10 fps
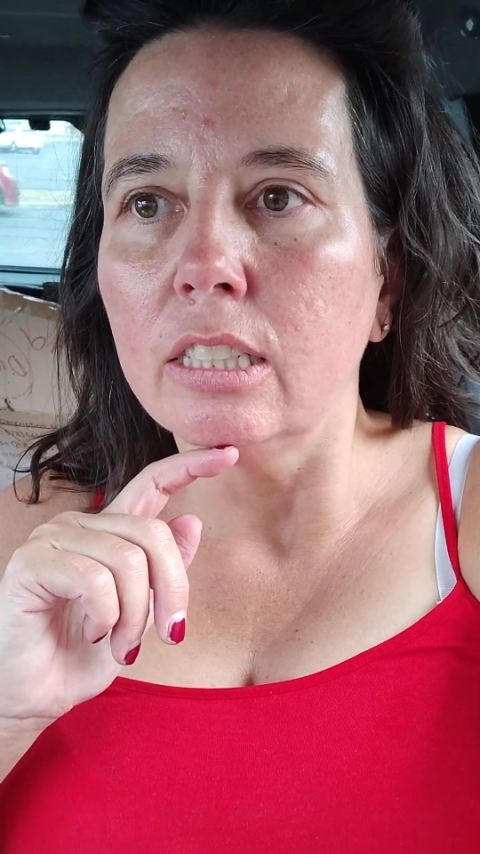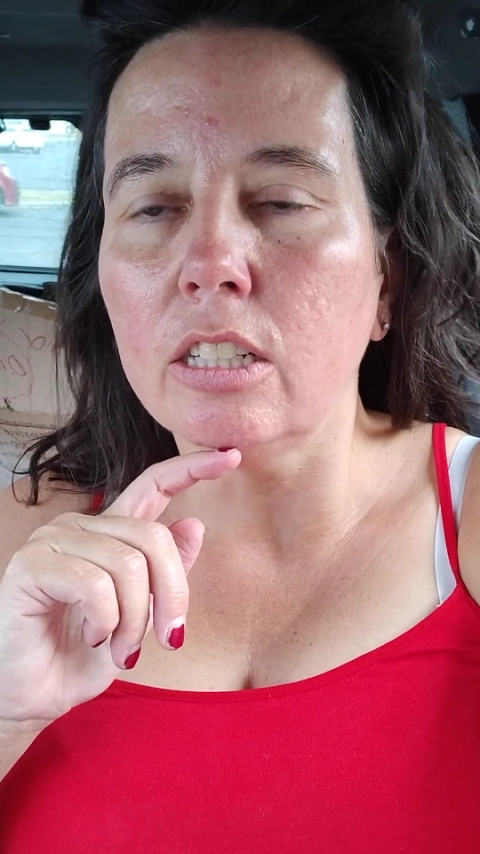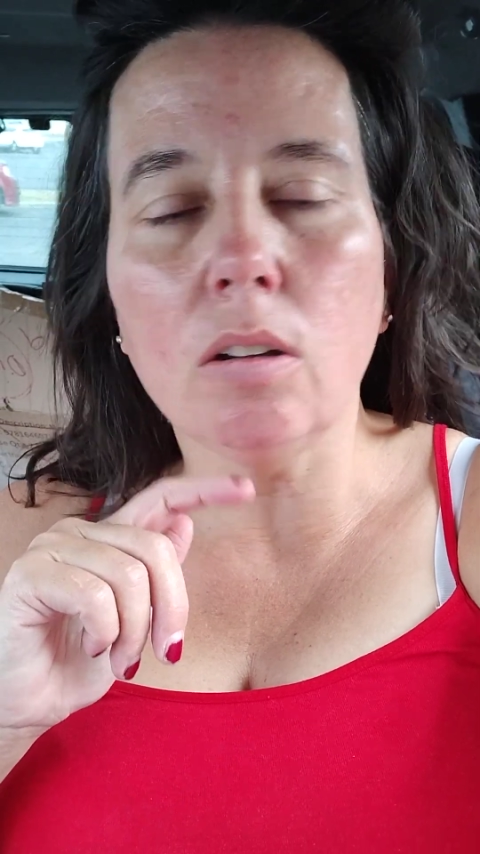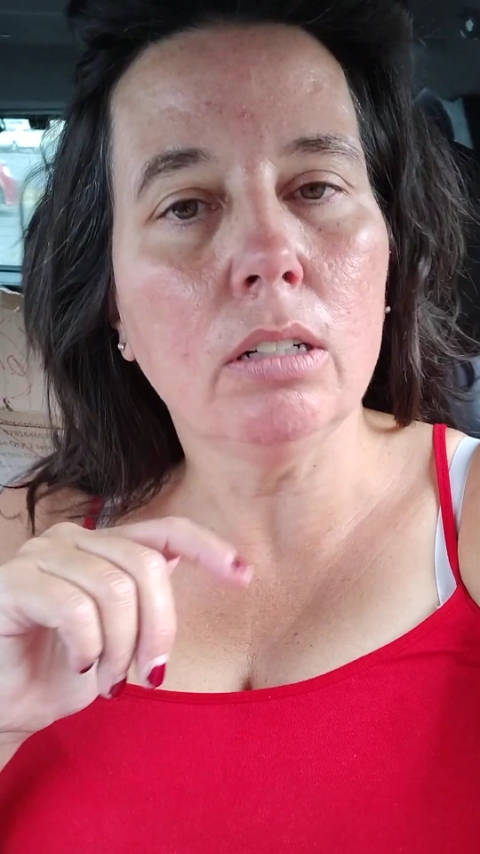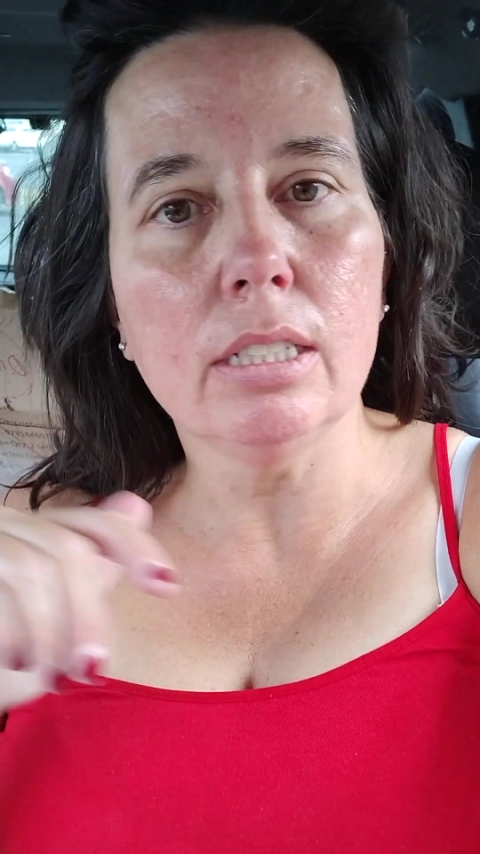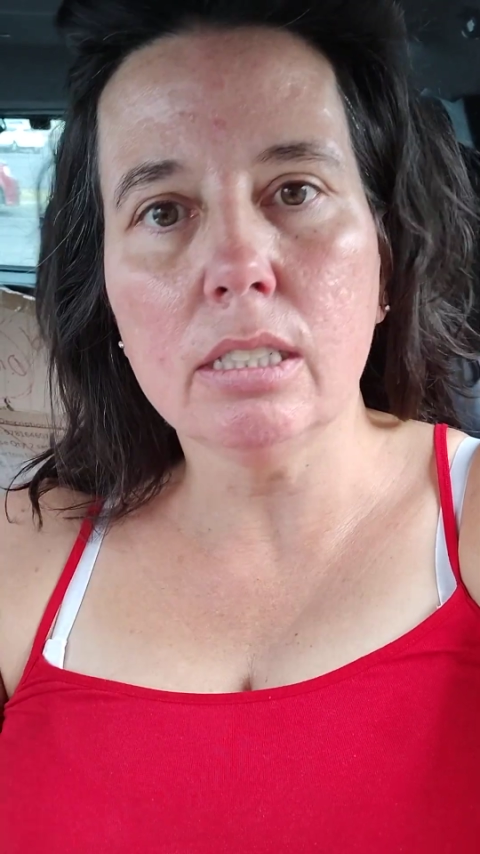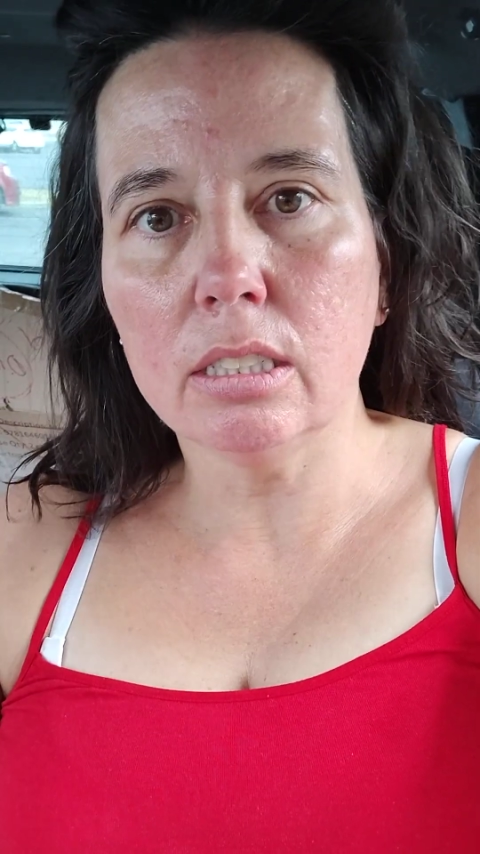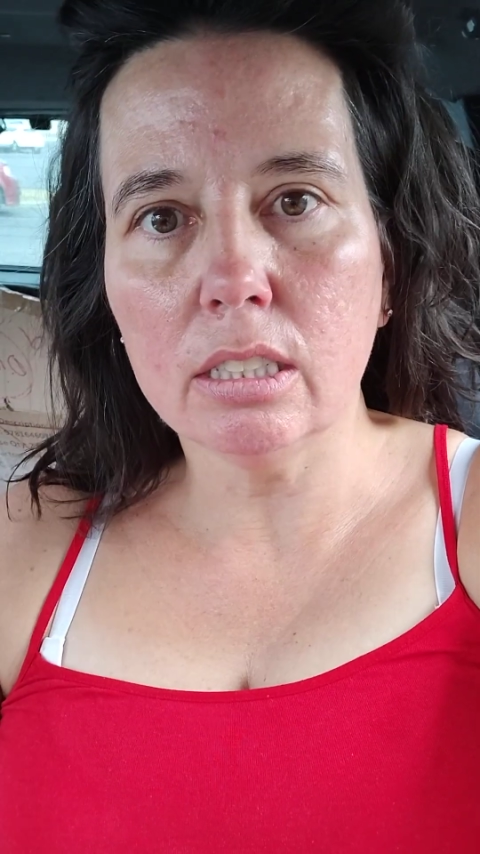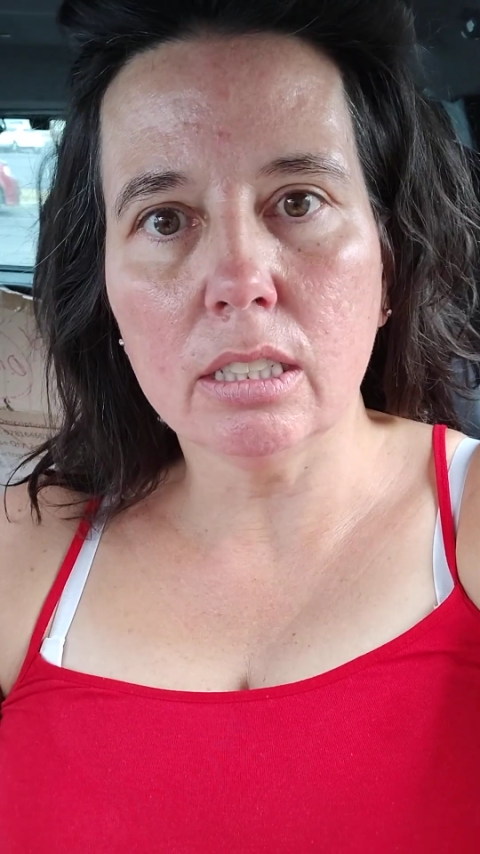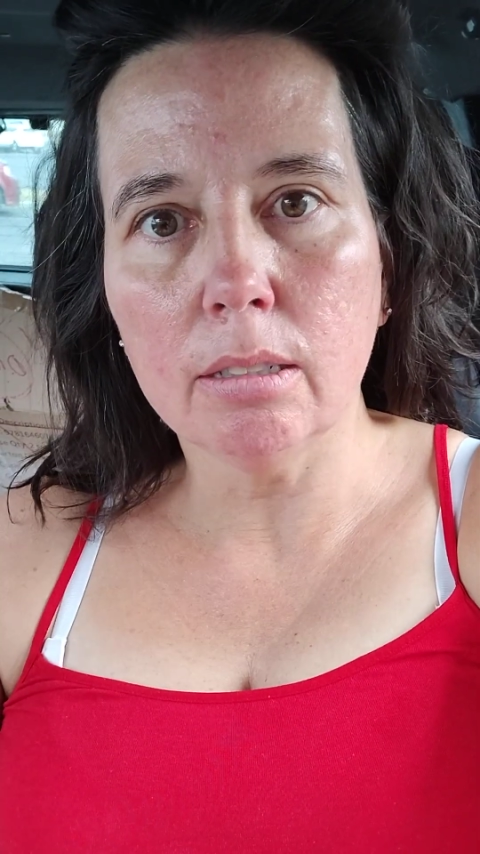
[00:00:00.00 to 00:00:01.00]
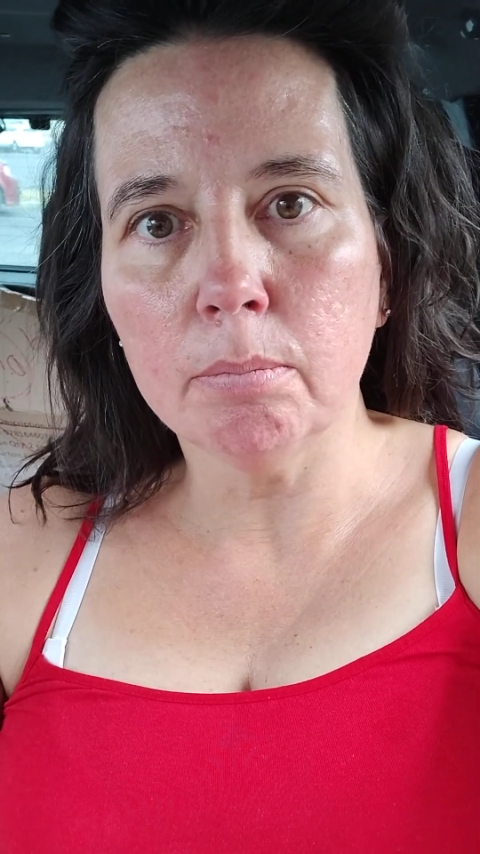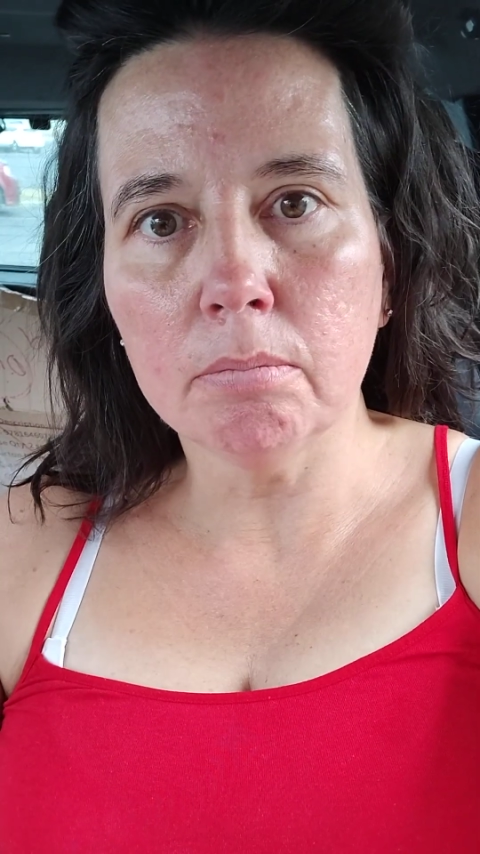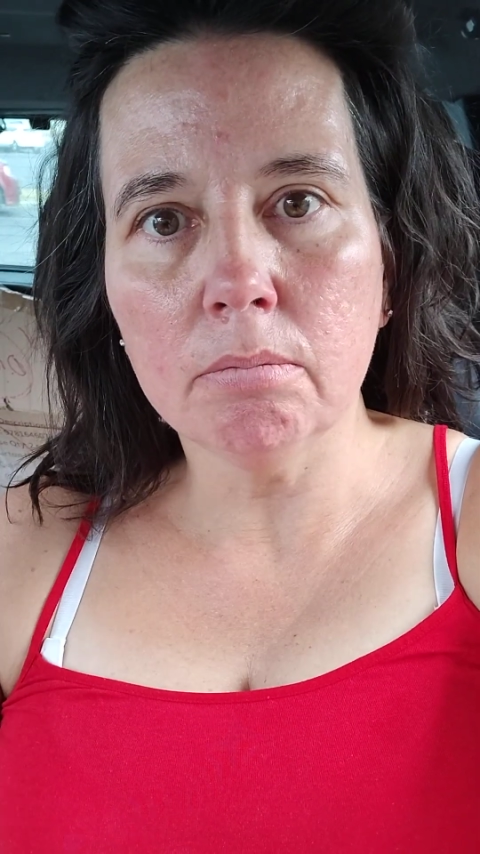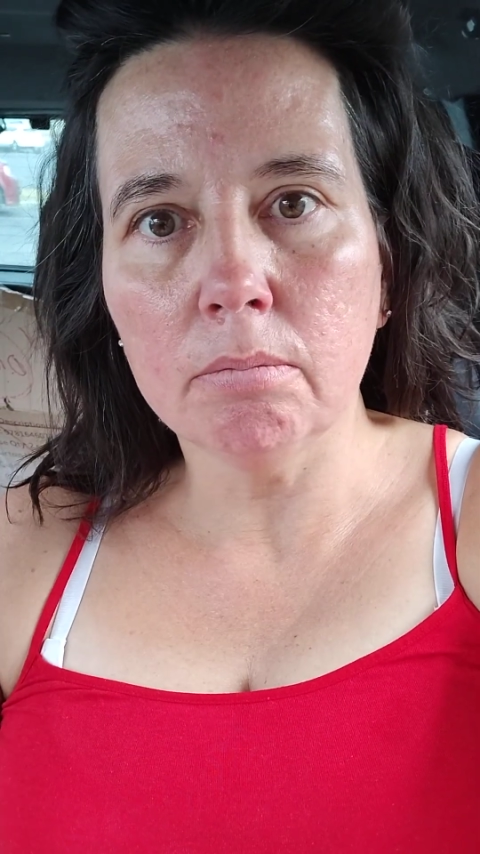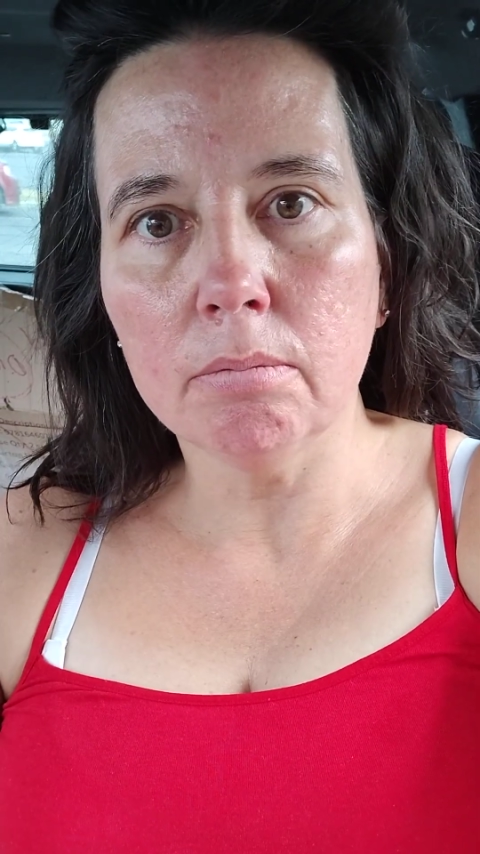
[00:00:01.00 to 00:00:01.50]
Don't listen to
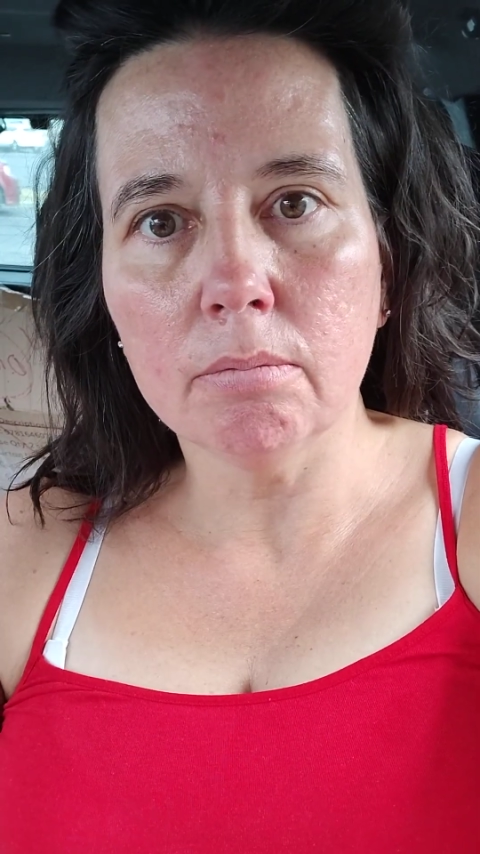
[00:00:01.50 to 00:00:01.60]
them